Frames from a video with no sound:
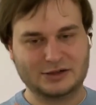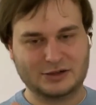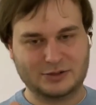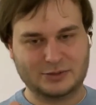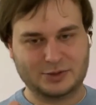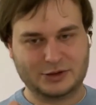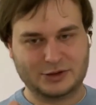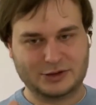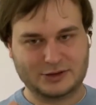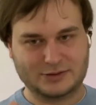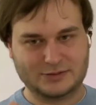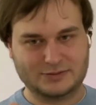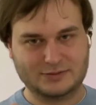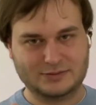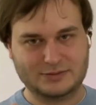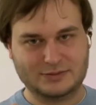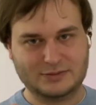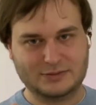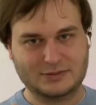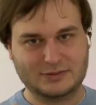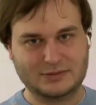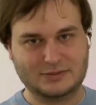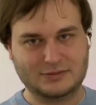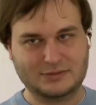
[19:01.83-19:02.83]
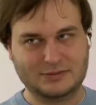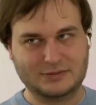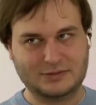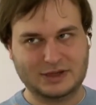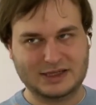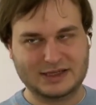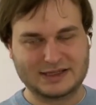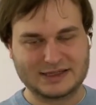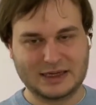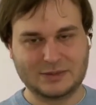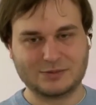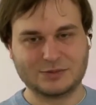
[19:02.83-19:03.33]
upon
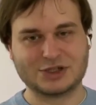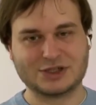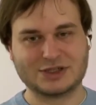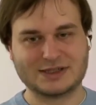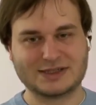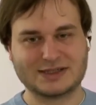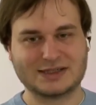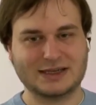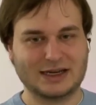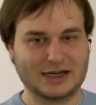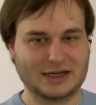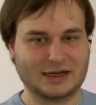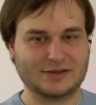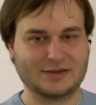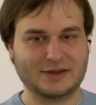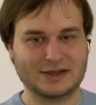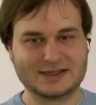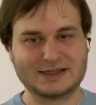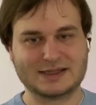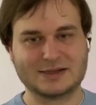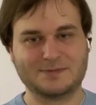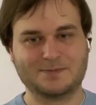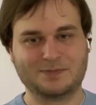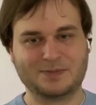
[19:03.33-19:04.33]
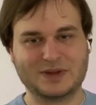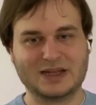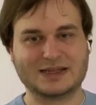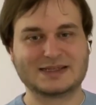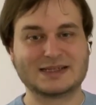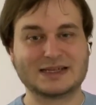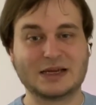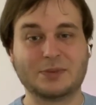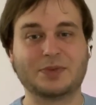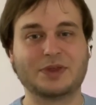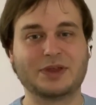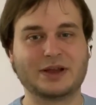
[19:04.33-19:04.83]
assumptions like this, that
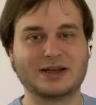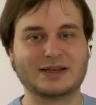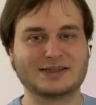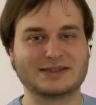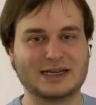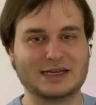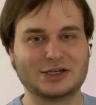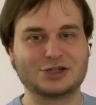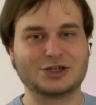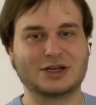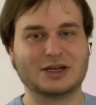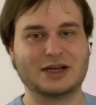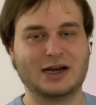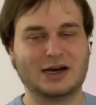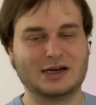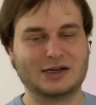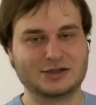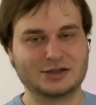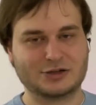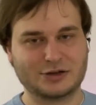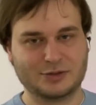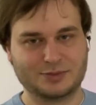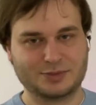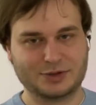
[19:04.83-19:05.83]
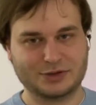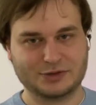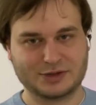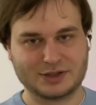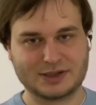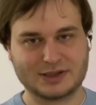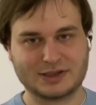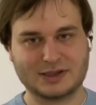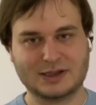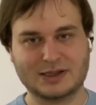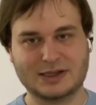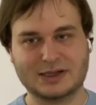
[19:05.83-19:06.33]
something is actually hard to compute.
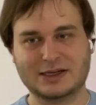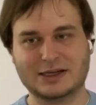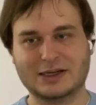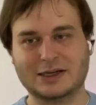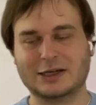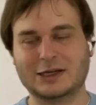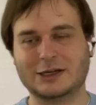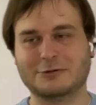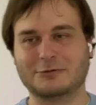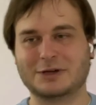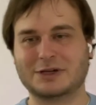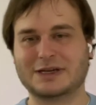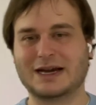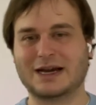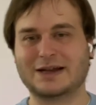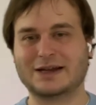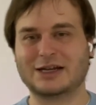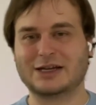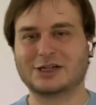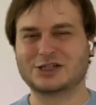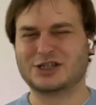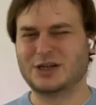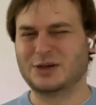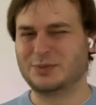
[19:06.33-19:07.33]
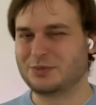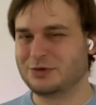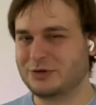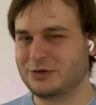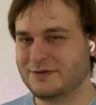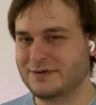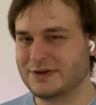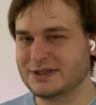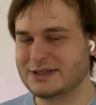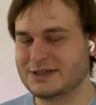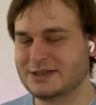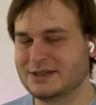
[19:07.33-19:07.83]
We can't actually prove
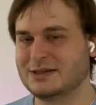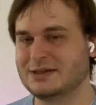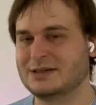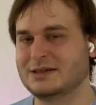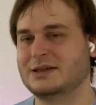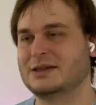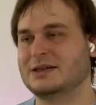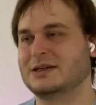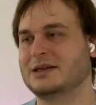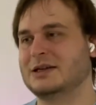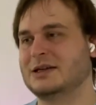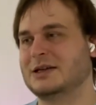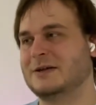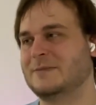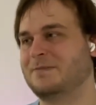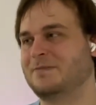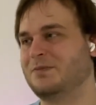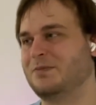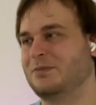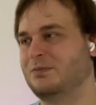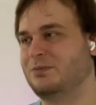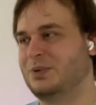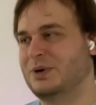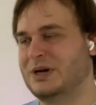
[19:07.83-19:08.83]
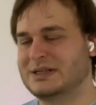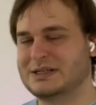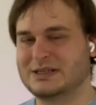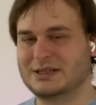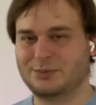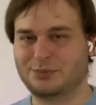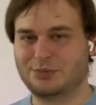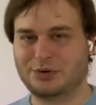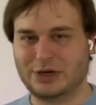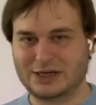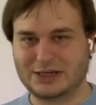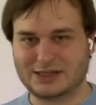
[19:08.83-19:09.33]
it, but in
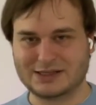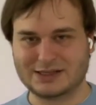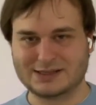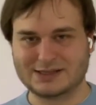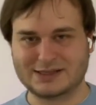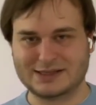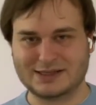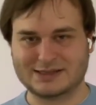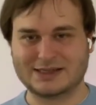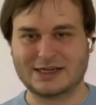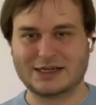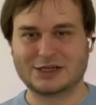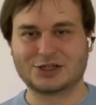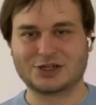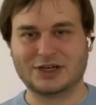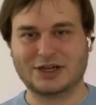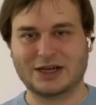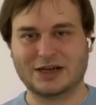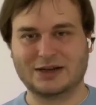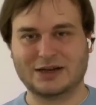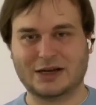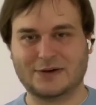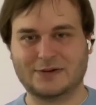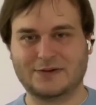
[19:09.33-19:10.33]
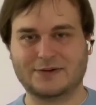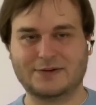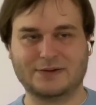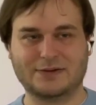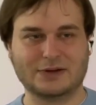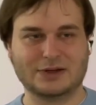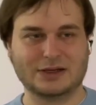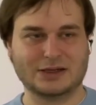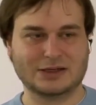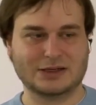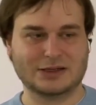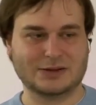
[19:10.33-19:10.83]
practice it's actually enough
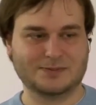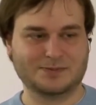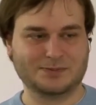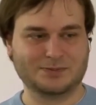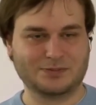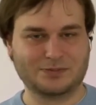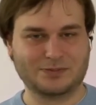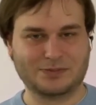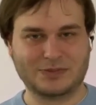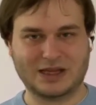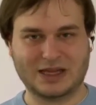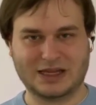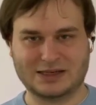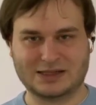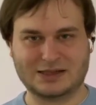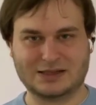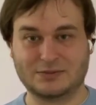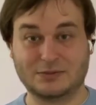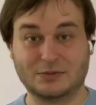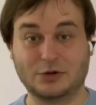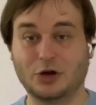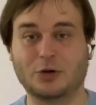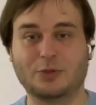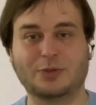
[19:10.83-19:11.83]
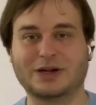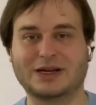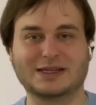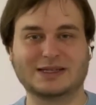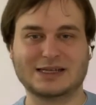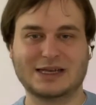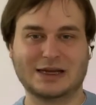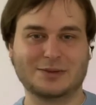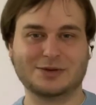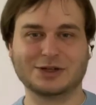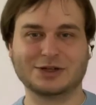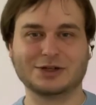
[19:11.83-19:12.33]
that nobody is
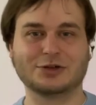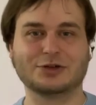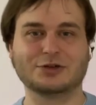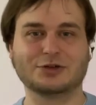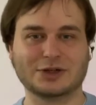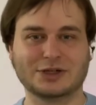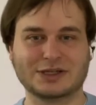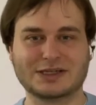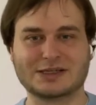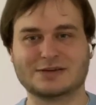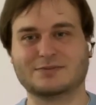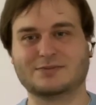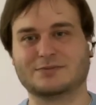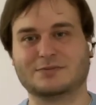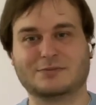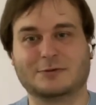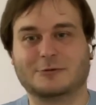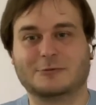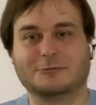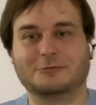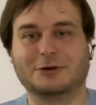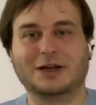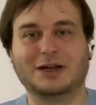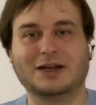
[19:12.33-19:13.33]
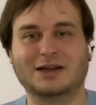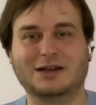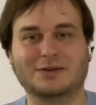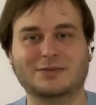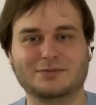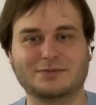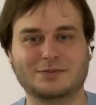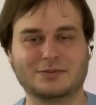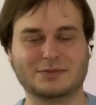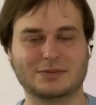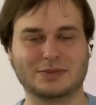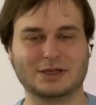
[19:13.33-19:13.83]
able to do it really.
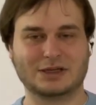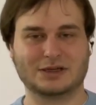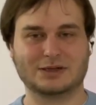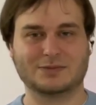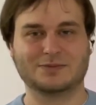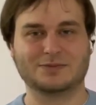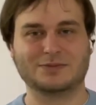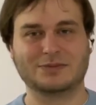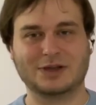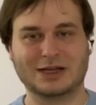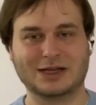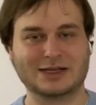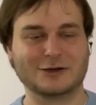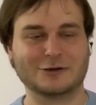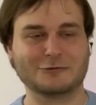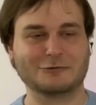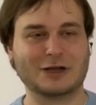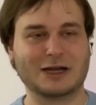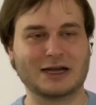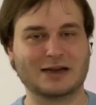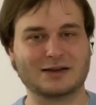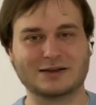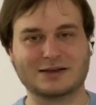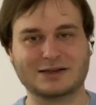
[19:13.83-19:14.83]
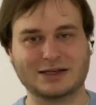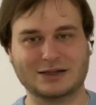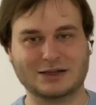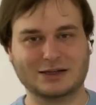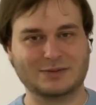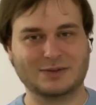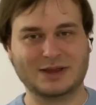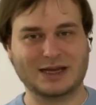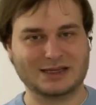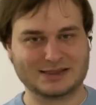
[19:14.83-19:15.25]
Like in reality,